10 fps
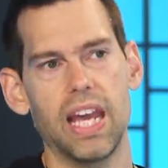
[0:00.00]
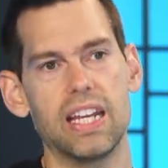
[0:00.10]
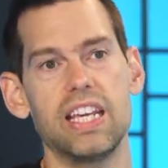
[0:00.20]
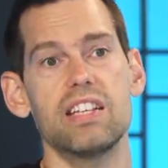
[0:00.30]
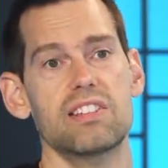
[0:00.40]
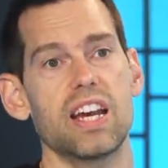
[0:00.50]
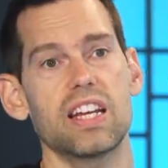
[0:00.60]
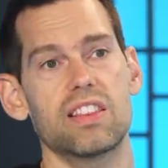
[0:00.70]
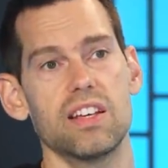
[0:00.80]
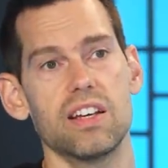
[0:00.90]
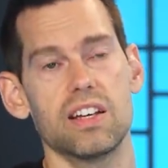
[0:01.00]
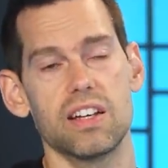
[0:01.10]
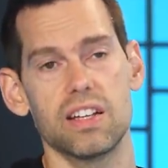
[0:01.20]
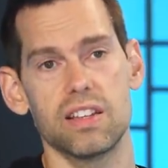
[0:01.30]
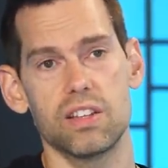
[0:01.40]
And he's like
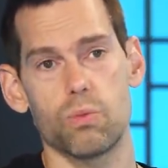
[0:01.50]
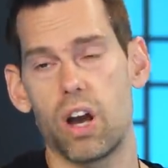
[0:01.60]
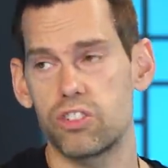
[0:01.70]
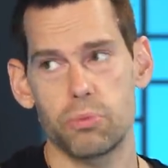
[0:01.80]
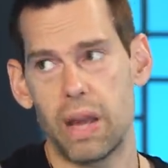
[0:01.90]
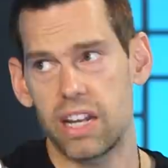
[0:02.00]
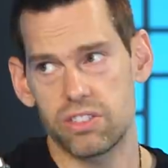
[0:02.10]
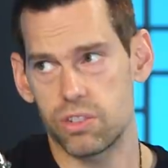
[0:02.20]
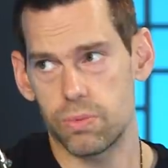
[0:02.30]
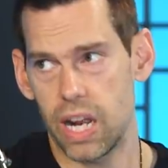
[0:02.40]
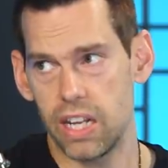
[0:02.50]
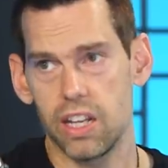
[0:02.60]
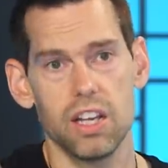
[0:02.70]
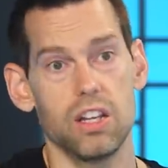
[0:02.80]
the Roger Bannister, right?